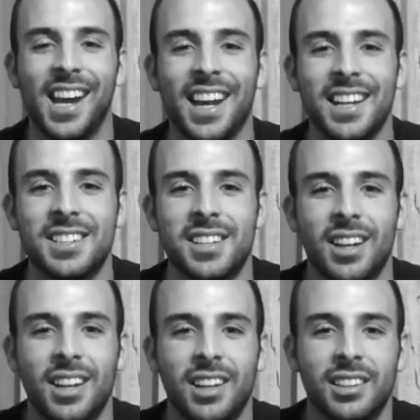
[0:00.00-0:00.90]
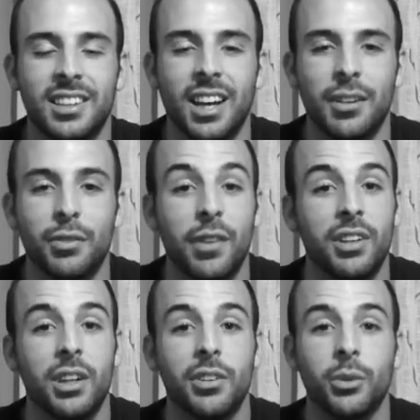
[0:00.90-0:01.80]
And uh, yeah, if you have
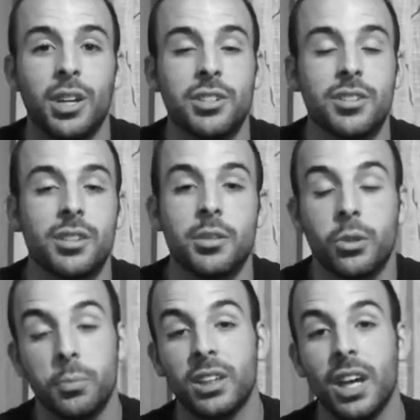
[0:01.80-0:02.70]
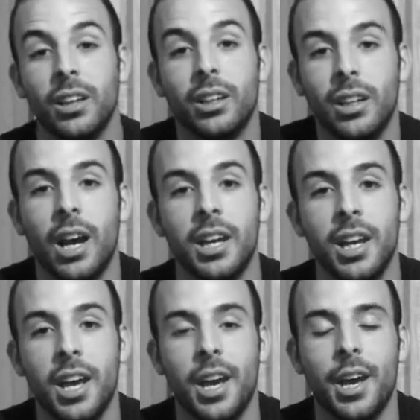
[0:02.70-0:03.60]
any other questions, come to Michaela and I,
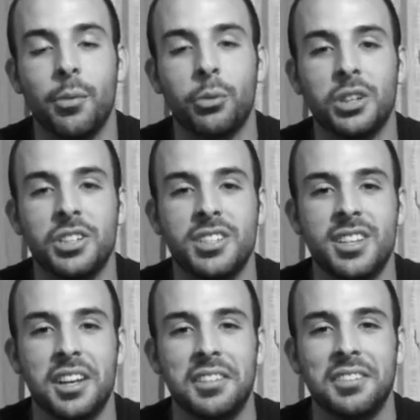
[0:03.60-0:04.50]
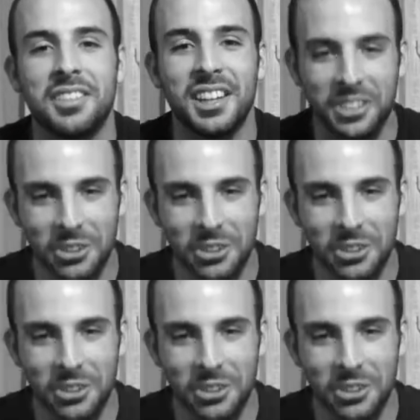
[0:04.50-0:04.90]
and we'll get you set. Thank